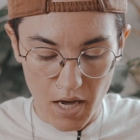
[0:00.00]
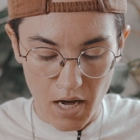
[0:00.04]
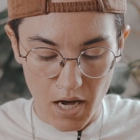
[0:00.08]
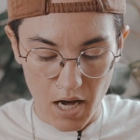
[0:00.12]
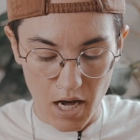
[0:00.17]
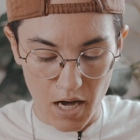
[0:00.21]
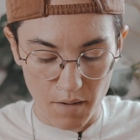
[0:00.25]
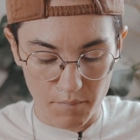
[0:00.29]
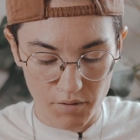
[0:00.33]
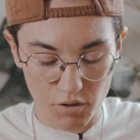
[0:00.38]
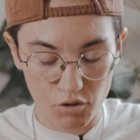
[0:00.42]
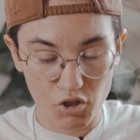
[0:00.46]

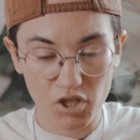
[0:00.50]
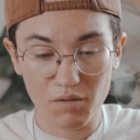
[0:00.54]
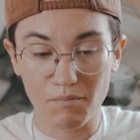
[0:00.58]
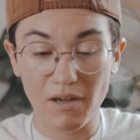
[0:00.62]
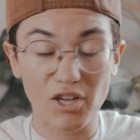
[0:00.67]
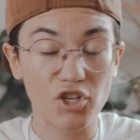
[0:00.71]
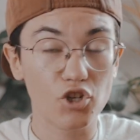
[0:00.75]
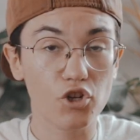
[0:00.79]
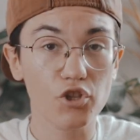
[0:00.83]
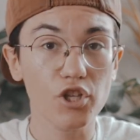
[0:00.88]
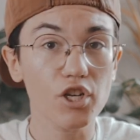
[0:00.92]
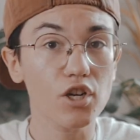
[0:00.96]
So just
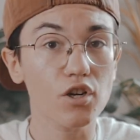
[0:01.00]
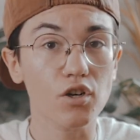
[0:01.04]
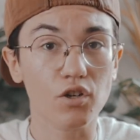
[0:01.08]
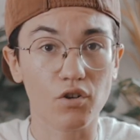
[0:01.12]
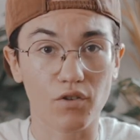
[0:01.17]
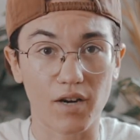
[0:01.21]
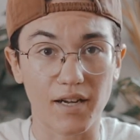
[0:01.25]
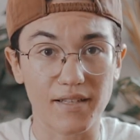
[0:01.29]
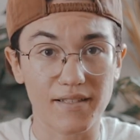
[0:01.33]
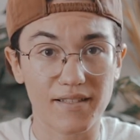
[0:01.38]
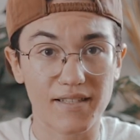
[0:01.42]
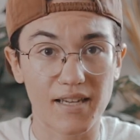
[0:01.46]
make sure that your
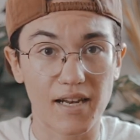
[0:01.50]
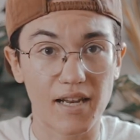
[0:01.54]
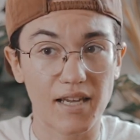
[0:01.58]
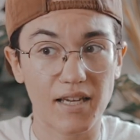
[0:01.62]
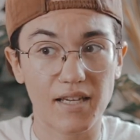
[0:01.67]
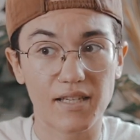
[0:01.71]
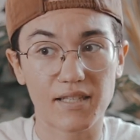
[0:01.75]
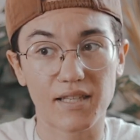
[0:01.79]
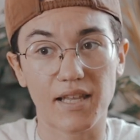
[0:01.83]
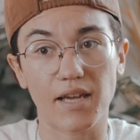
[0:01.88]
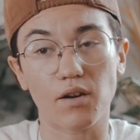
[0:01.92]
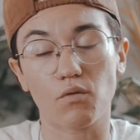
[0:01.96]
grind
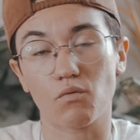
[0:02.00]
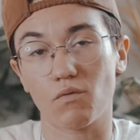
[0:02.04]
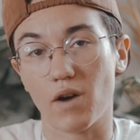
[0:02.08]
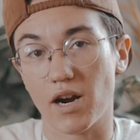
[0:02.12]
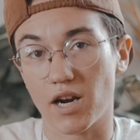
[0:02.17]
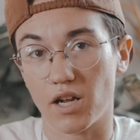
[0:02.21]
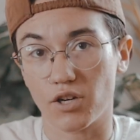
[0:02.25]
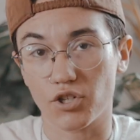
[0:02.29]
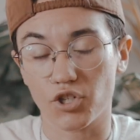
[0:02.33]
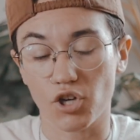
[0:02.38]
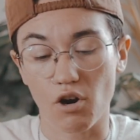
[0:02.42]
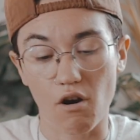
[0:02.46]
setting is like
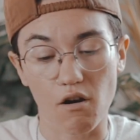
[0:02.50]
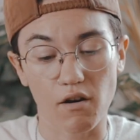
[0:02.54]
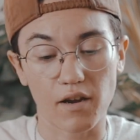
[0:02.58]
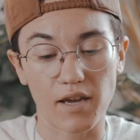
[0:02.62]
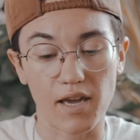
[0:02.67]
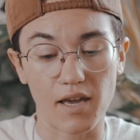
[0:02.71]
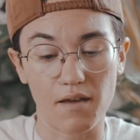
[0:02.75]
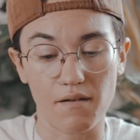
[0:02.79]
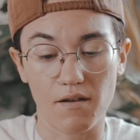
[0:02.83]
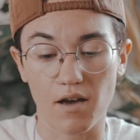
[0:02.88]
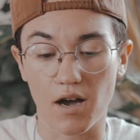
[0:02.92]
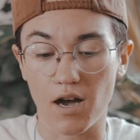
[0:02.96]
right on
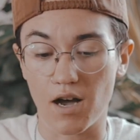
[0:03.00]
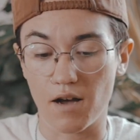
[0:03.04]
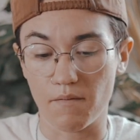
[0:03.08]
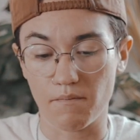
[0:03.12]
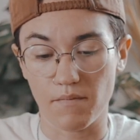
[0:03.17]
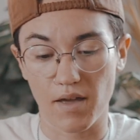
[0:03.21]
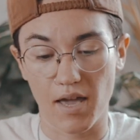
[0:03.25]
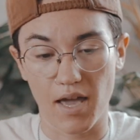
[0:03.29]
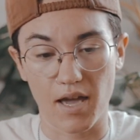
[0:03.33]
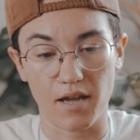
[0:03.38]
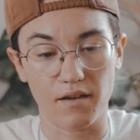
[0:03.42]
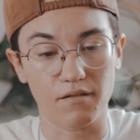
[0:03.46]
target,
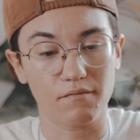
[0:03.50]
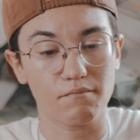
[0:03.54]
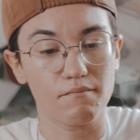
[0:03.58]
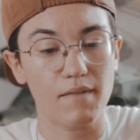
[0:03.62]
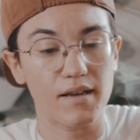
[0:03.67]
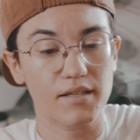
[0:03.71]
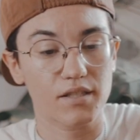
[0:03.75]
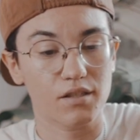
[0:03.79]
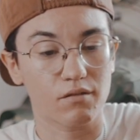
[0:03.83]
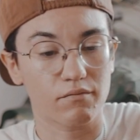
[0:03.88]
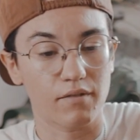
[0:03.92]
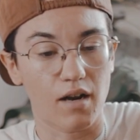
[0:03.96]
and
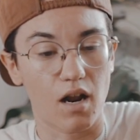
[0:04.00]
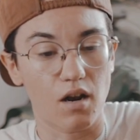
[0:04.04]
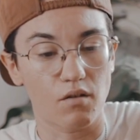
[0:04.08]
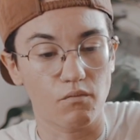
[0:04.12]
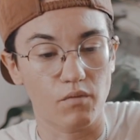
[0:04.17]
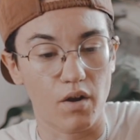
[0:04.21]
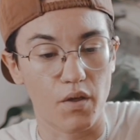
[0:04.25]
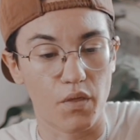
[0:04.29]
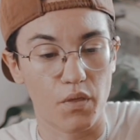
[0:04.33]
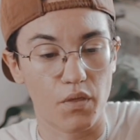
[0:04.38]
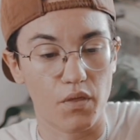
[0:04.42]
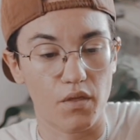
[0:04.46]
mess around
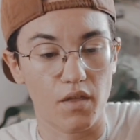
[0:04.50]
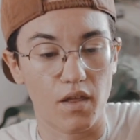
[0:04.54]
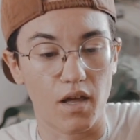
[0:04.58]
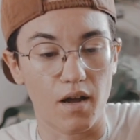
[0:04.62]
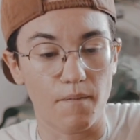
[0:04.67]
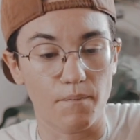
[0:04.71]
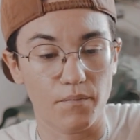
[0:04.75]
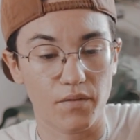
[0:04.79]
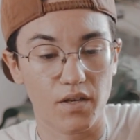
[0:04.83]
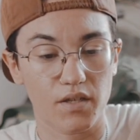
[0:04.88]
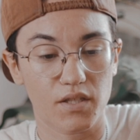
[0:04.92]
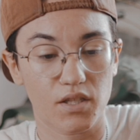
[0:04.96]
with,
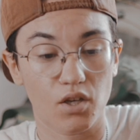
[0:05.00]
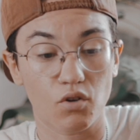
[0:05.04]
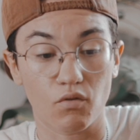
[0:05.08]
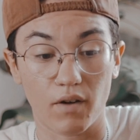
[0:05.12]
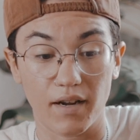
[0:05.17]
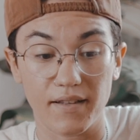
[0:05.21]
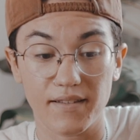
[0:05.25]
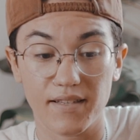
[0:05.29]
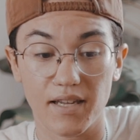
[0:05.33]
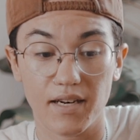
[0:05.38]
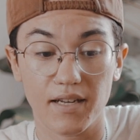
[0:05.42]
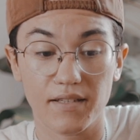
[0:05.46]
because the
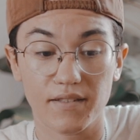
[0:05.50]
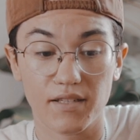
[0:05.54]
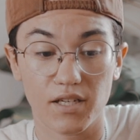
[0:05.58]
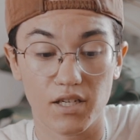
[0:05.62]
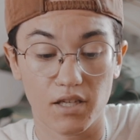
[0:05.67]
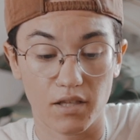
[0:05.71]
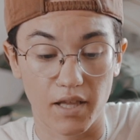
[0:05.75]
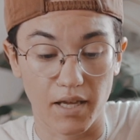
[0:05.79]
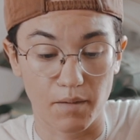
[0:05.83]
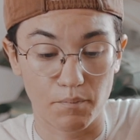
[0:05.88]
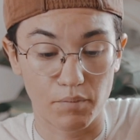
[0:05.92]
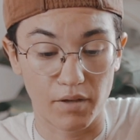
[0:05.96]
grind setting is
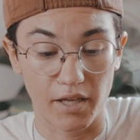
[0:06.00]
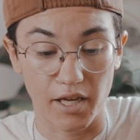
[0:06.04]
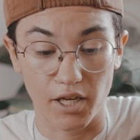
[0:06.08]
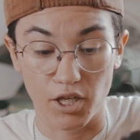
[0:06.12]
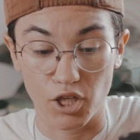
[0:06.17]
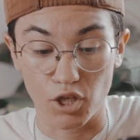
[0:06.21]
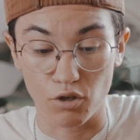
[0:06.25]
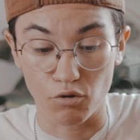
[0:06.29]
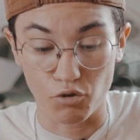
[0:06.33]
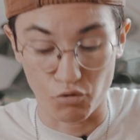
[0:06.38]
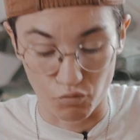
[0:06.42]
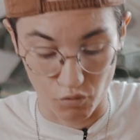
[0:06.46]
gonna like play a
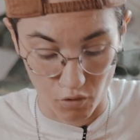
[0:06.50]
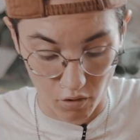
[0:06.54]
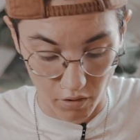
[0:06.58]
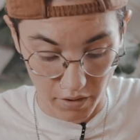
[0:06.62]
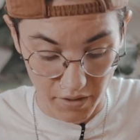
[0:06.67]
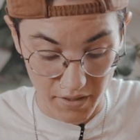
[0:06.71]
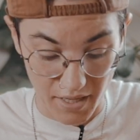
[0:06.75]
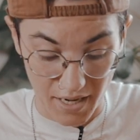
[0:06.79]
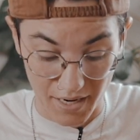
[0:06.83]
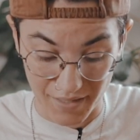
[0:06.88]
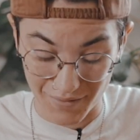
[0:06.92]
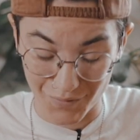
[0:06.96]
huge role
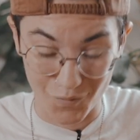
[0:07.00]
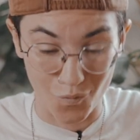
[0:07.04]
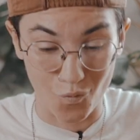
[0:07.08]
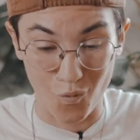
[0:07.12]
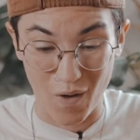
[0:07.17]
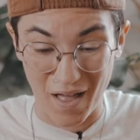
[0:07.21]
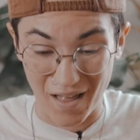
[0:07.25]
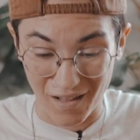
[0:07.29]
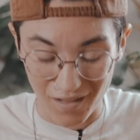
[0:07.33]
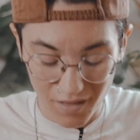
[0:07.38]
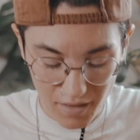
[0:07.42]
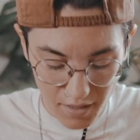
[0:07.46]
in that as
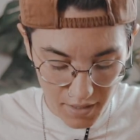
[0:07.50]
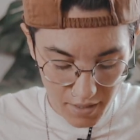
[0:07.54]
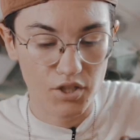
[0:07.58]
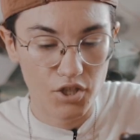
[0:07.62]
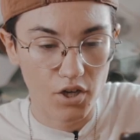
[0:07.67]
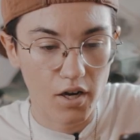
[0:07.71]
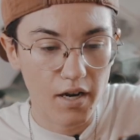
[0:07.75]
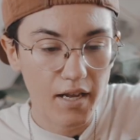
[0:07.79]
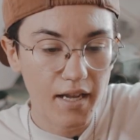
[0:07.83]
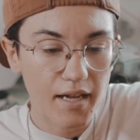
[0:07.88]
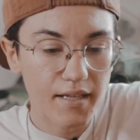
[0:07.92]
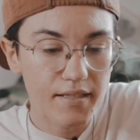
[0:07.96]
well.
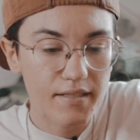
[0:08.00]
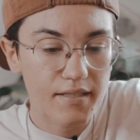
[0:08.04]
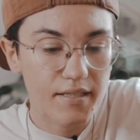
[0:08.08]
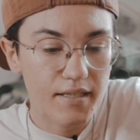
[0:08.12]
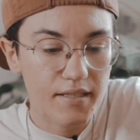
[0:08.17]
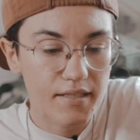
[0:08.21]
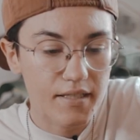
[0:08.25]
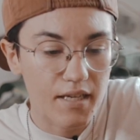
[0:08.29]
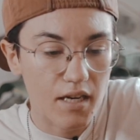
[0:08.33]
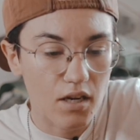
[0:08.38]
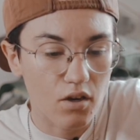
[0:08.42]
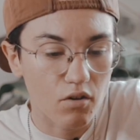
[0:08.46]
Starting at
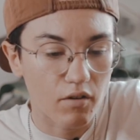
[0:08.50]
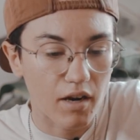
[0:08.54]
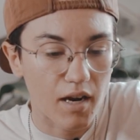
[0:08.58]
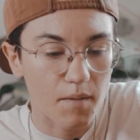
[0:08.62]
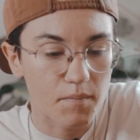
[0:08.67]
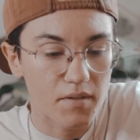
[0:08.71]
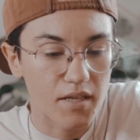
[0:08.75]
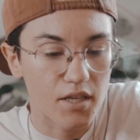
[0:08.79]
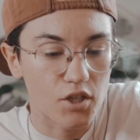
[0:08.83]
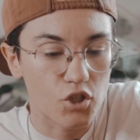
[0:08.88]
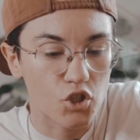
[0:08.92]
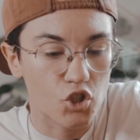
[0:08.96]
16
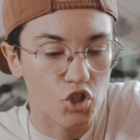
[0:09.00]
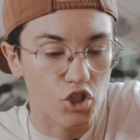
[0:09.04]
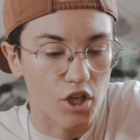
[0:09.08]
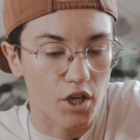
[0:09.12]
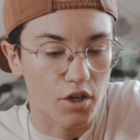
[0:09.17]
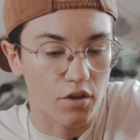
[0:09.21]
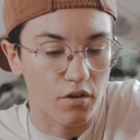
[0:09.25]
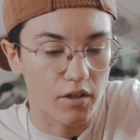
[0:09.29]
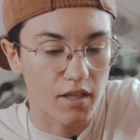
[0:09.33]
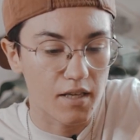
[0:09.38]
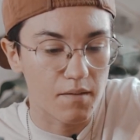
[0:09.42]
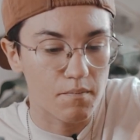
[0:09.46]
grams has
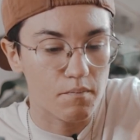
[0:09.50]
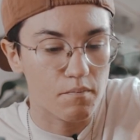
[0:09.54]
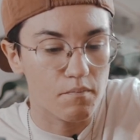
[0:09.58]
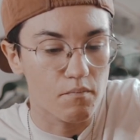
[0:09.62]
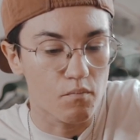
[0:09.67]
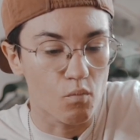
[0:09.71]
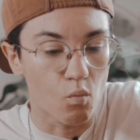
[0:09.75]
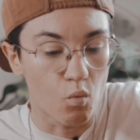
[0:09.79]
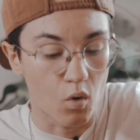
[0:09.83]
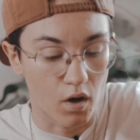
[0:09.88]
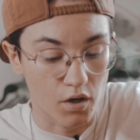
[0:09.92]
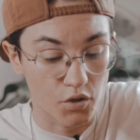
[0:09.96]
generally
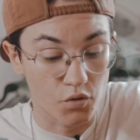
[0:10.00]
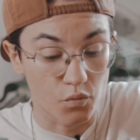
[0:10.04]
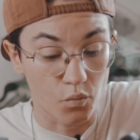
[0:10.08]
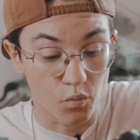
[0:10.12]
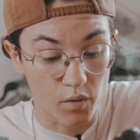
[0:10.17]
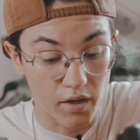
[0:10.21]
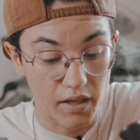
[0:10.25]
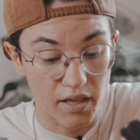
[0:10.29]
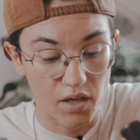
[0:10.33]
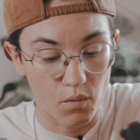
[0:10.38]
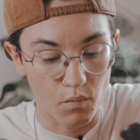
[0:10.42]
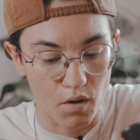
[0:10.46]
worked
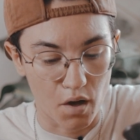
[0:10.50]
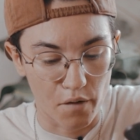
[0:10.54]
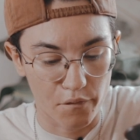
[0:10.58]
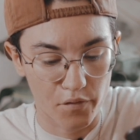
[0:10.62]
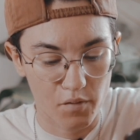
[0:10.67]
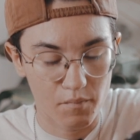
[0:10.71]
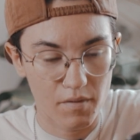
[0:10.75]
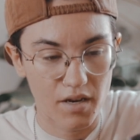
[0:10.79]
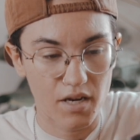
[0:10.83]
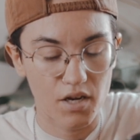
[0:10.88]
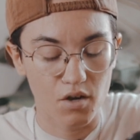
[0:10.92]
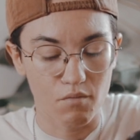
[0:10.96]
really well
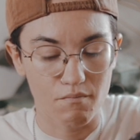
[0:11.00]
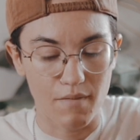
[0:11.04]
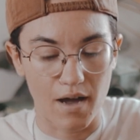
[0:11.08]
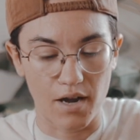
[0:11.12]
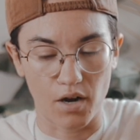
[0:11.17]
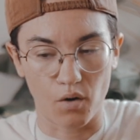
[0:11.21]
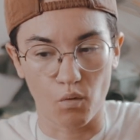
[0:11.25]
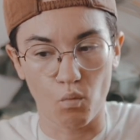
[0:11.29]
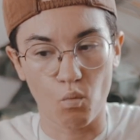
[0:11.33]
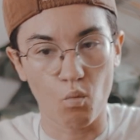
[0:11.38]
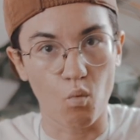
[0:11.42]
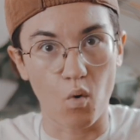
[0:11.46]
for me, no
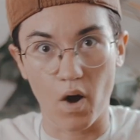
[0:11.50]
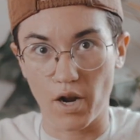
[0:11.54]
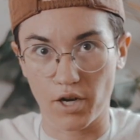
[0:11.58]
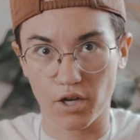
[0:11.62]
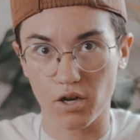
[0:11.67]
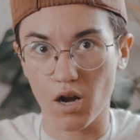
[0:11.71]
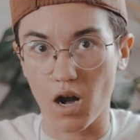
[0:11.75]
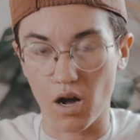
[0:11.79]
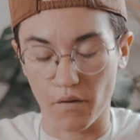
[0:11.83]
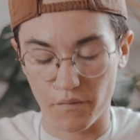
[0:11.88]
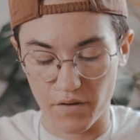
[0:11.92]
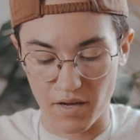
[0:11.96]
matter what
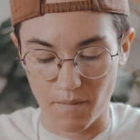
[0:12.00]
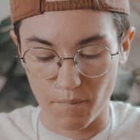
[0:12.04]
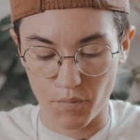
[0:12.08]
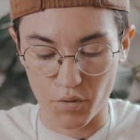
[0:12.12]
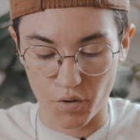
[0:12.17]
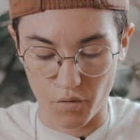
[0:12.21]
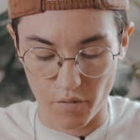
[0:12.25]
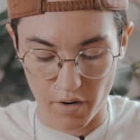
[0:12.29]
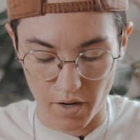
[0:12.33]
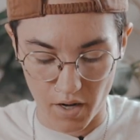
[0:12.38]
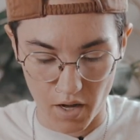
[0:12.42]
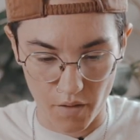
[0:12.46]
coffee I'm
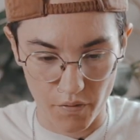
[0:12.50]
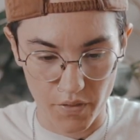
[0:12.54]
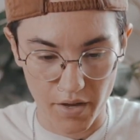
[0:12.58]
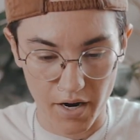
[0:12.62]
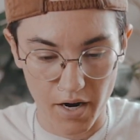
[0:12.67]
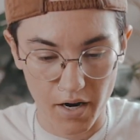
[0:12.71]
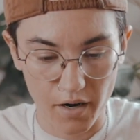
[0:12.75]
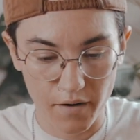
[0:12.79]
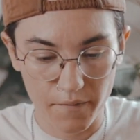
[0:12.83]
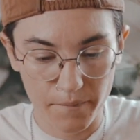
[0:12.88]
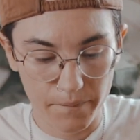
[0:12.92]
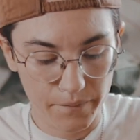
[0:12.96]
throwing on
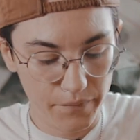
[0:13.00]
there.